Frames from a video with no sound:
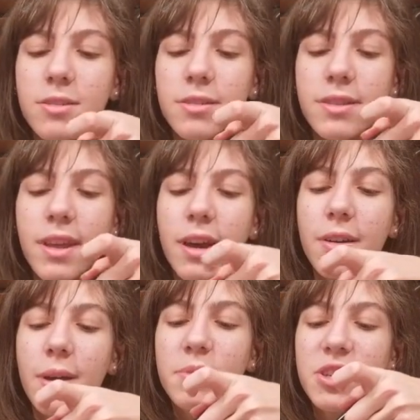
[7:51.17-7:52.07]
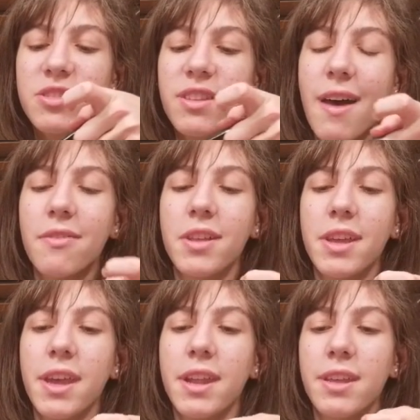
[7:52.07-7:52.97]
Now, I'm just
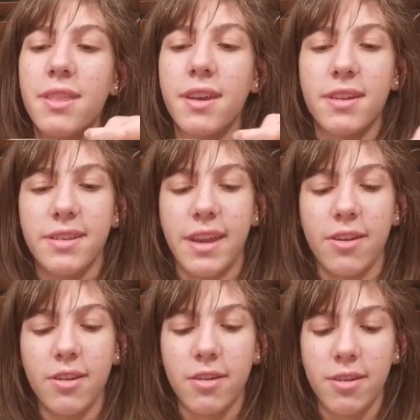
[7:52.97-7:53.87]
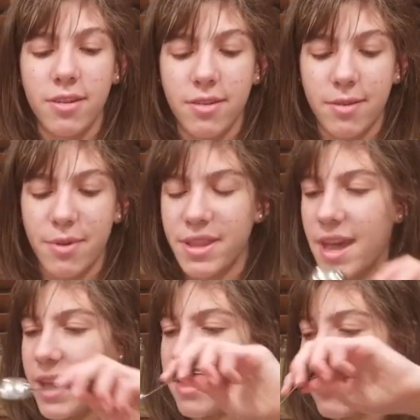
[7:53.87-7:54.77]
leveling it in the container. Put that
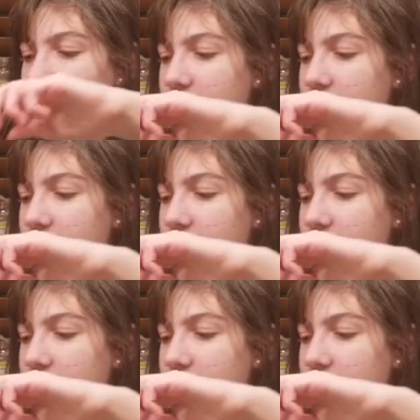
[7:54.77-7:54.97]
in.